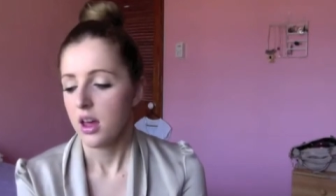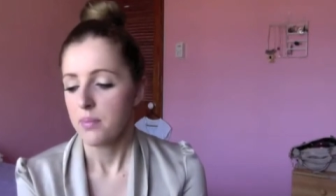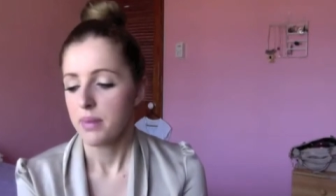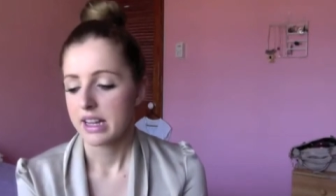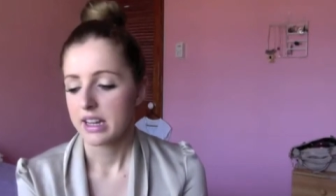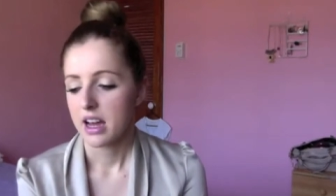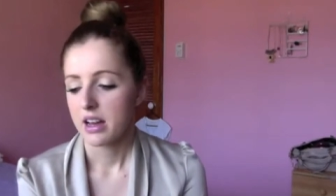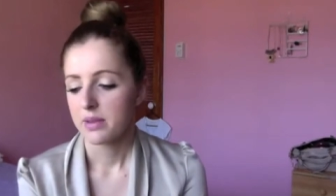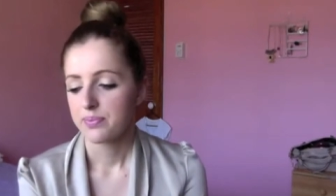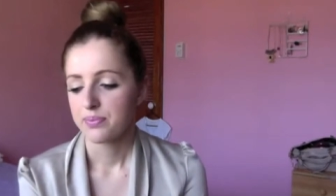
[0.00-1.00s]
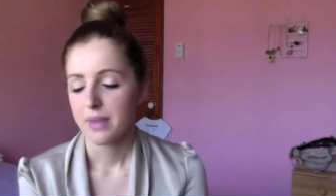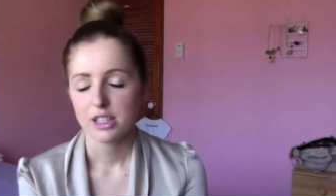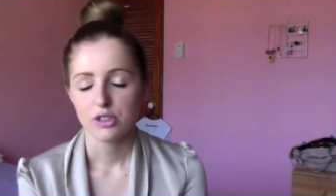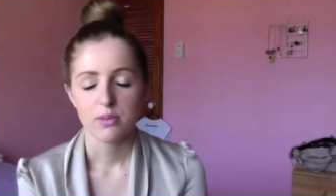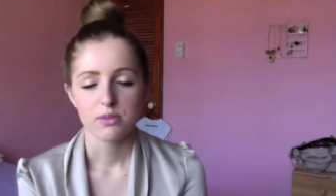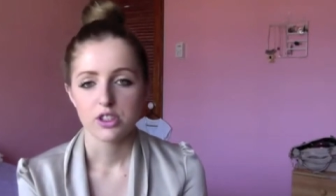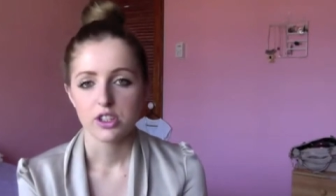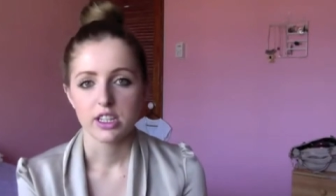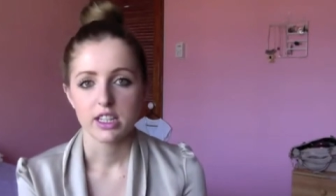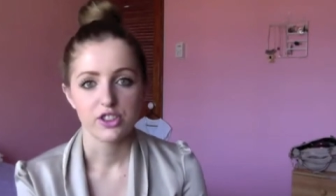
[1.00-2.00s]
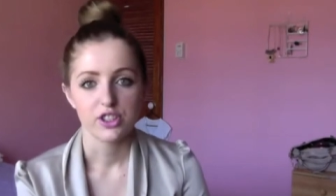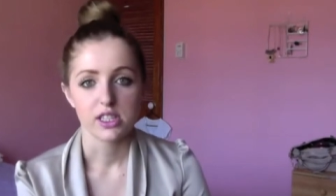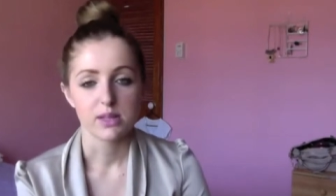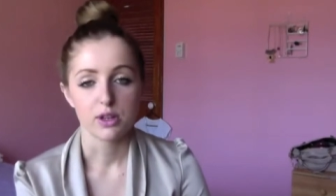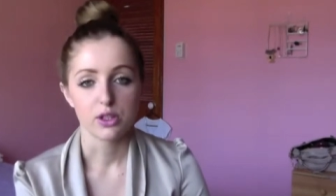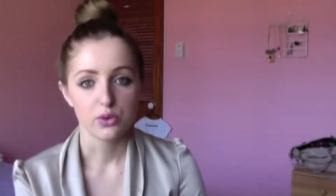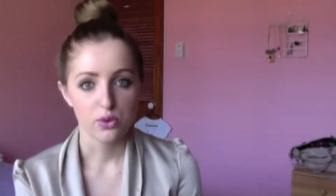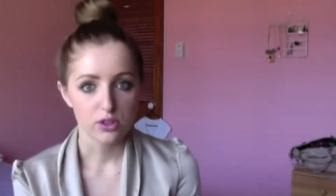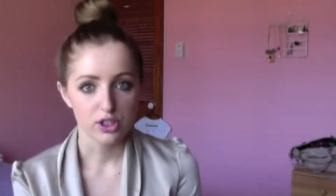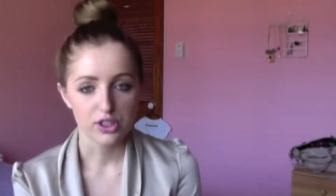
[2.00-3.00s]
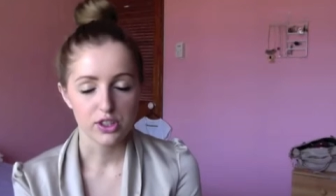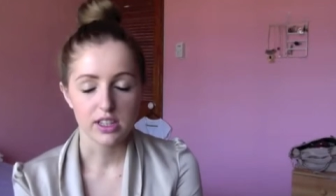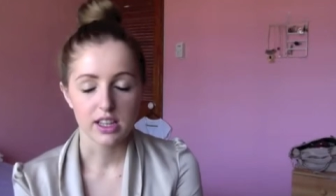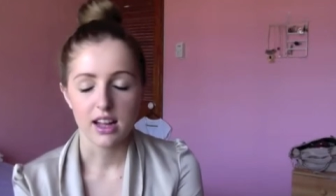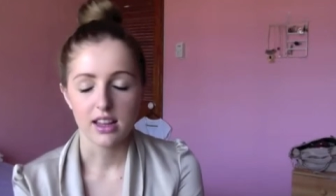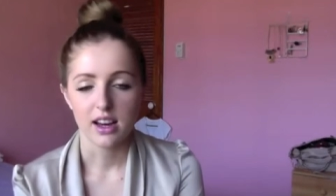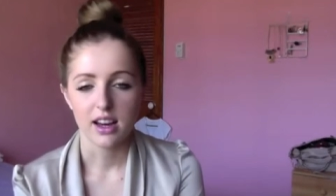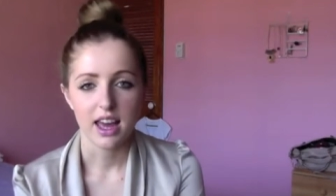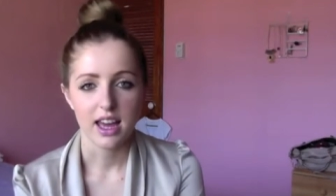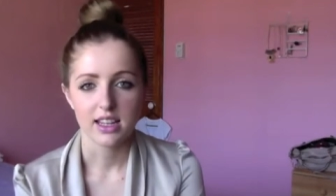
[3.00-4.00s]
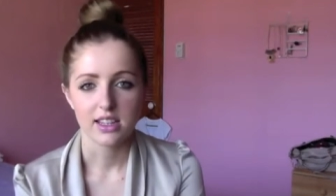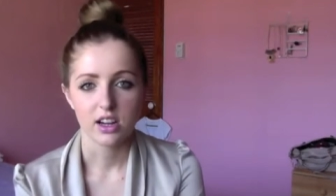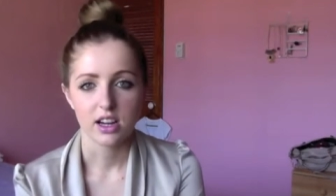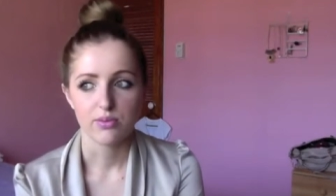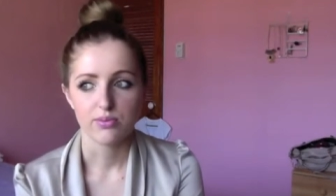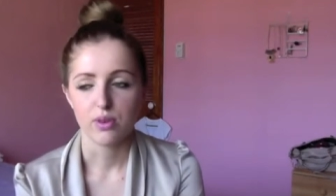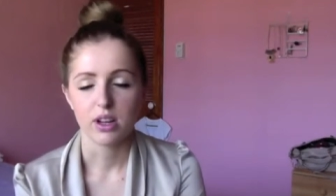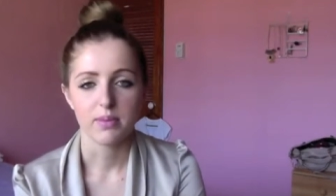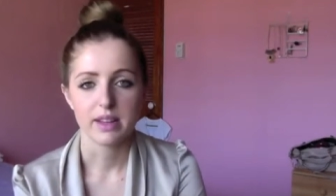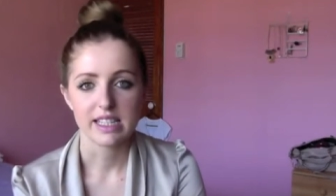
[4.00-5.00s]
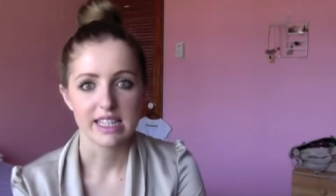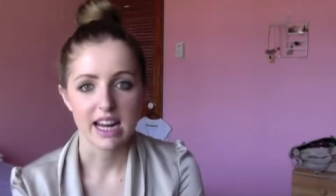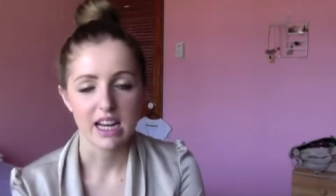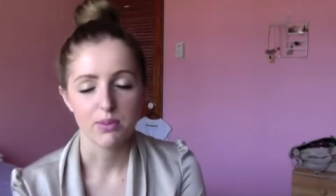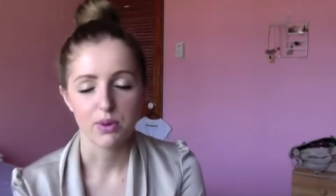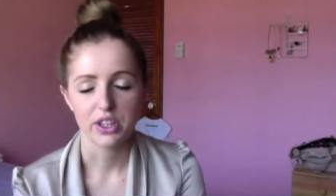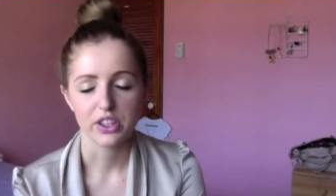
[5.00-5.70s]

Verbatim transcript: But um, MAC's Creme de Nude is just the most gorgeous nude colour and I recommend it to anybody.